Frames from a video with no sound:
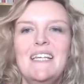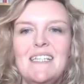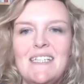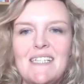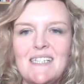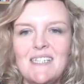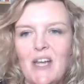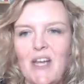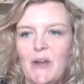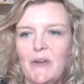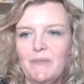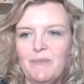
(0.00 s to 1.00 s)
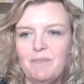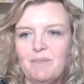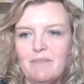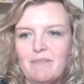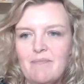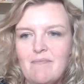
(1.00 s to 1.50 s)
So
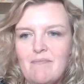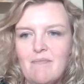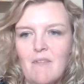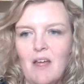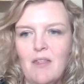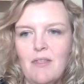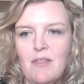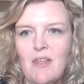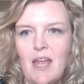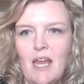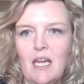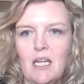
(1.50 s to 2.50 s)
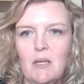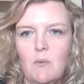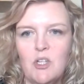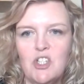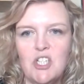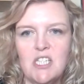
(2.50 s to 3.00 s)
I think we're
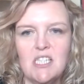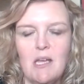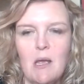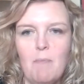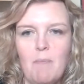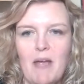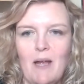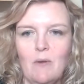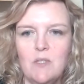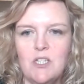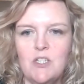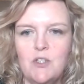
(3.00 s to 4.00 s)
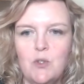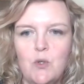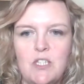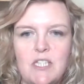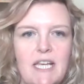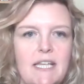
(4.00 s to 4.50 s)
just about
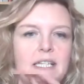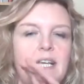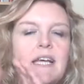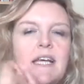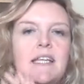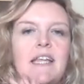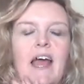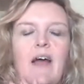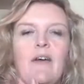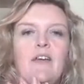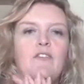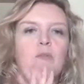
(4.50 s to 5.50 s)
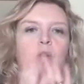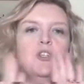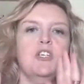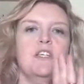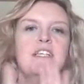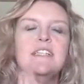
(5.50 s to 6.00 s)
sorted. Now, if you're
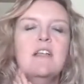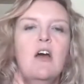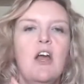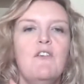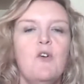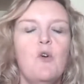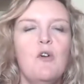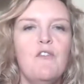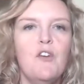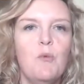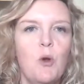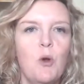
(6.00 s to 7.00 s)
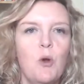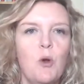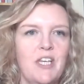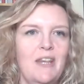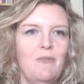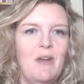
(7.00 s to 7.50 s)
watching this live or if you're
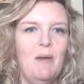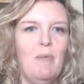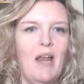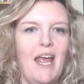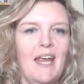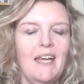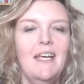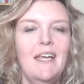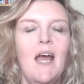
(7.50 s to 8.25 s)
watching in the replay,